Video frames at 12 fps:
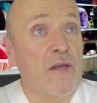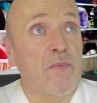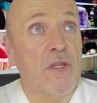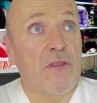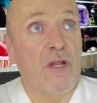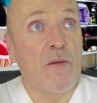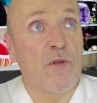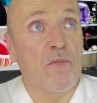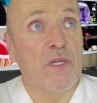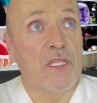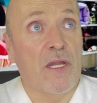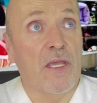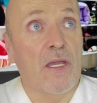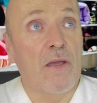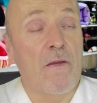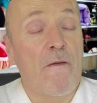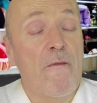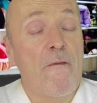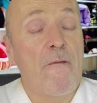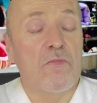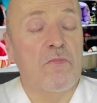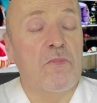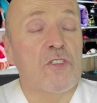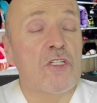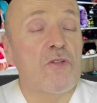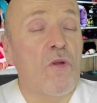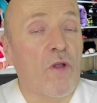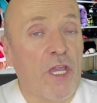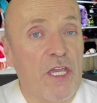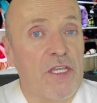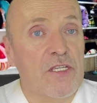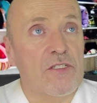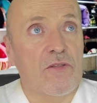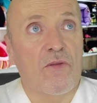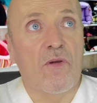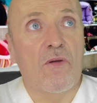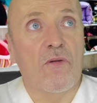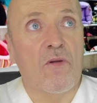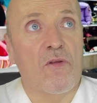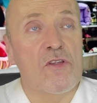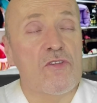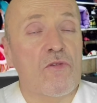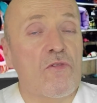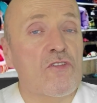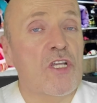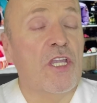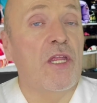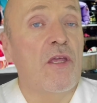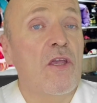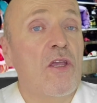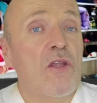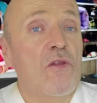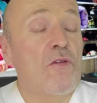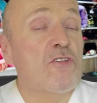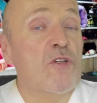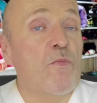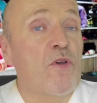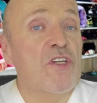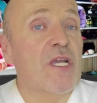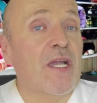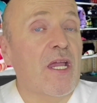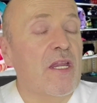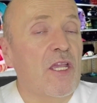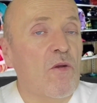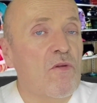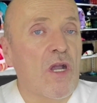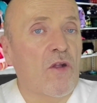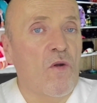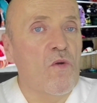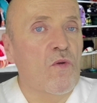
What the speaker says: So this is what it is. With this, I don't know, you can't draw any scientific conclusion from my point of view.